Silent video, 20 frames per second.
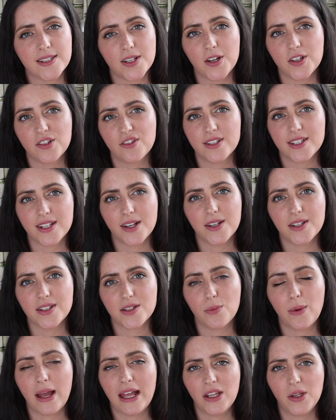search
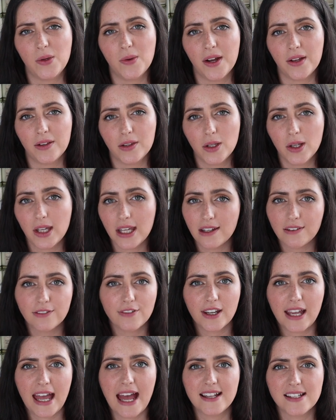results when you are looking
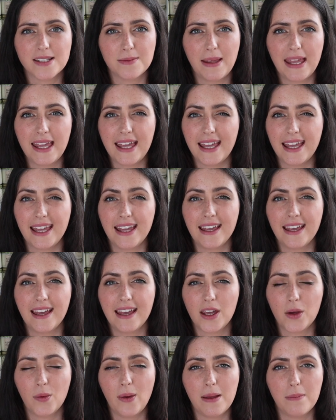for candle making
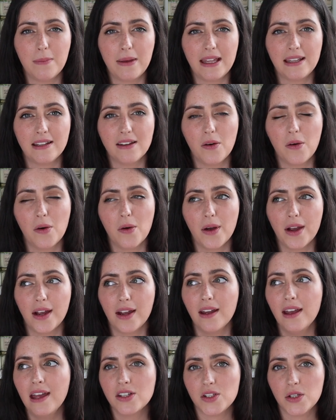equipment
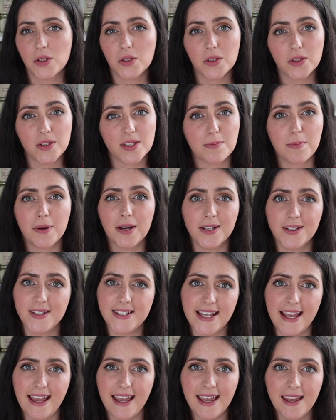or tools per
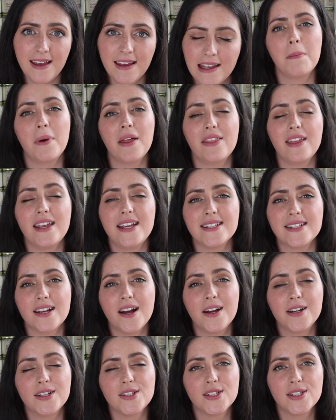se. But these
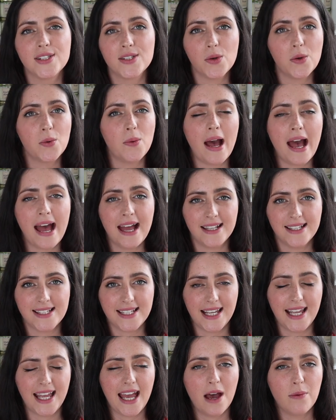are so
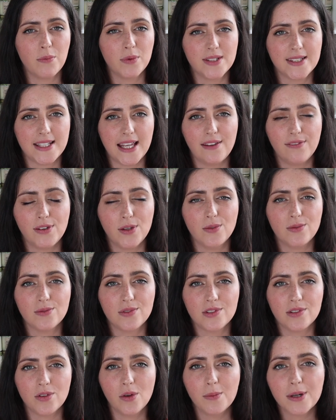handy and will save you
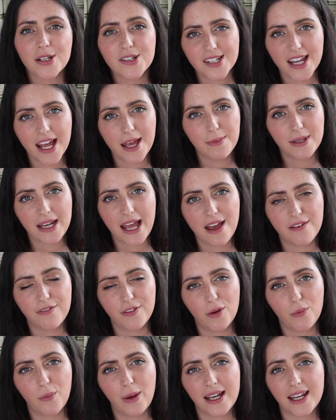so much time and
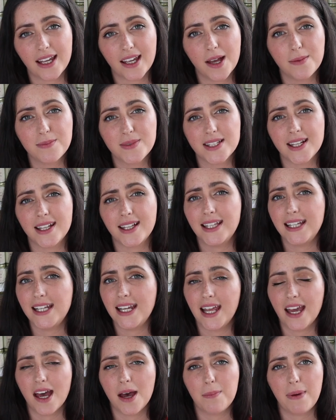effort when it comes to
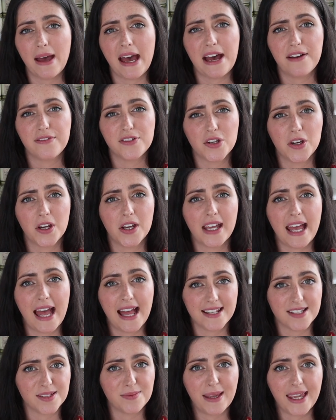cleaning up after
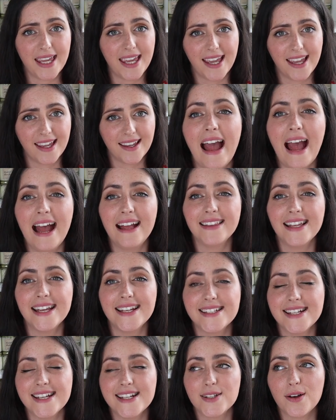candle making. And
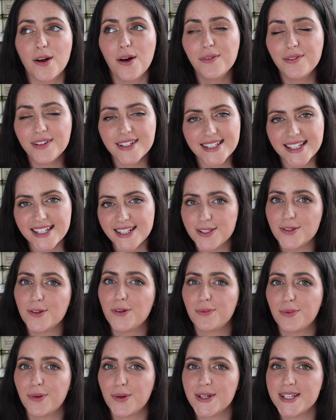this is obviously so
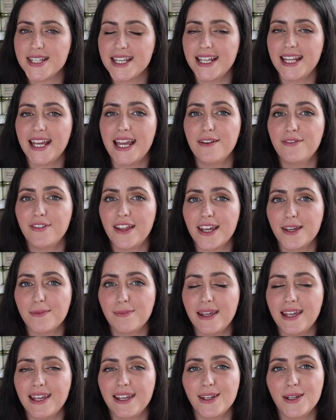important if, like
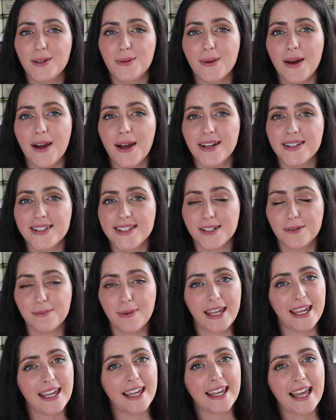me, you are still
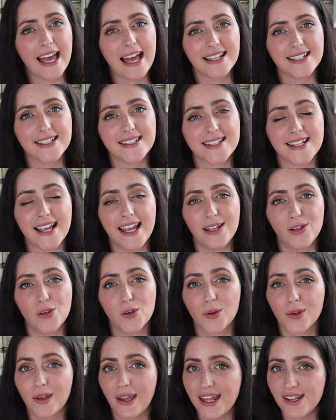making candles in
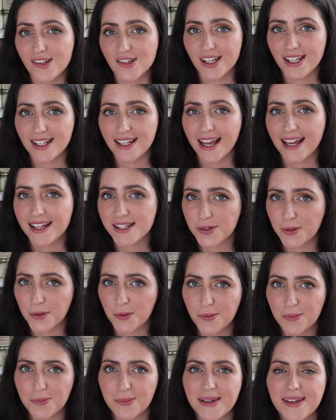your kitchen at
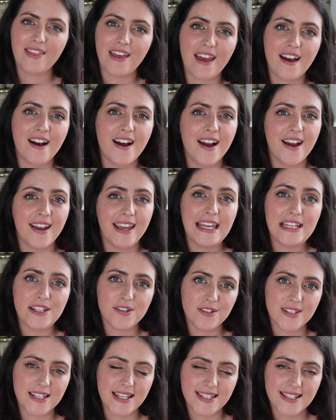home. They are
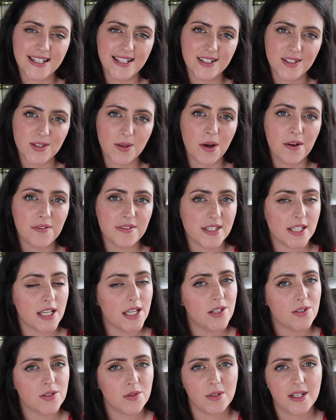heat resistant, so obviously
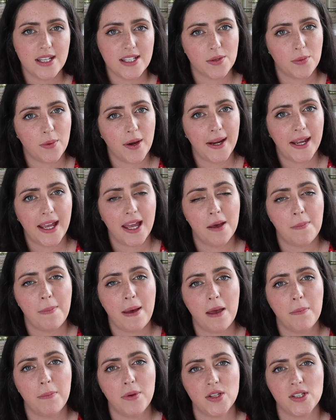you don't need to worry
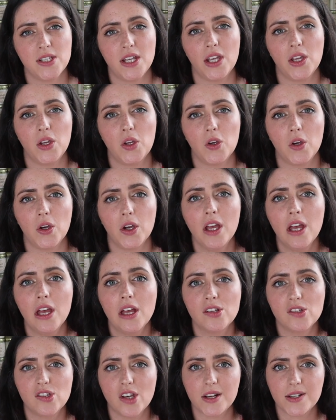about putting your
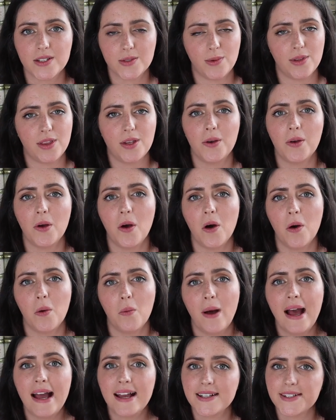jugs with your
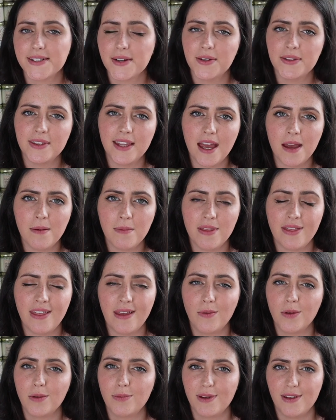hot wax on them,
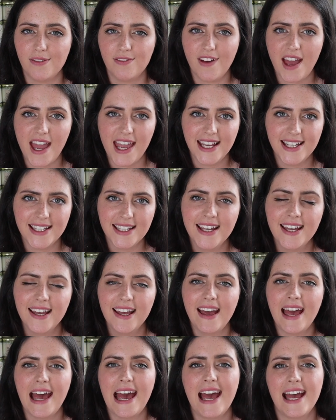they will be fine,
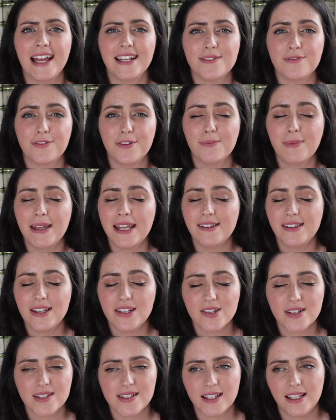and for me they
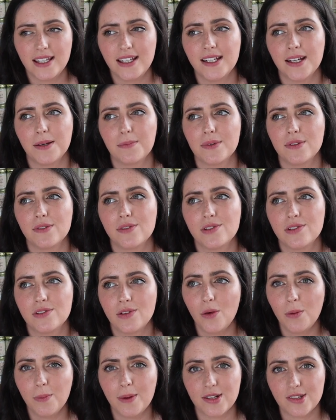just clean up
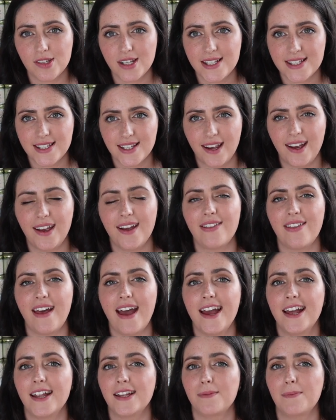so much easier
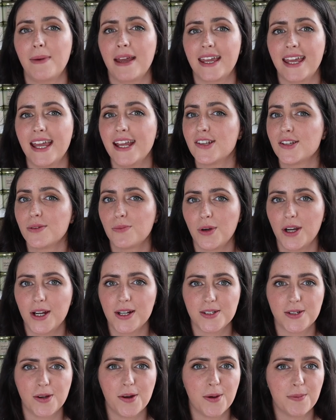than my kitchen
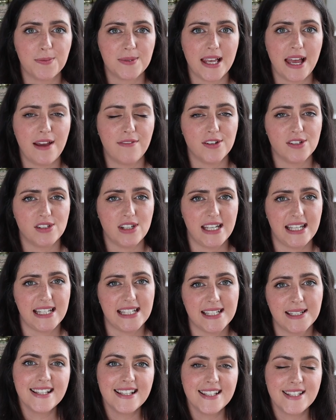worktops ever
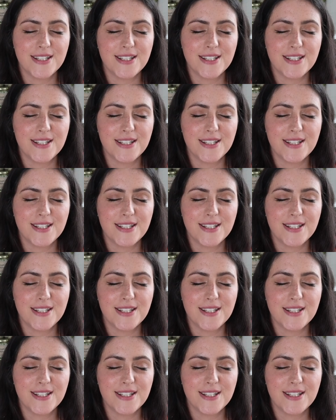did.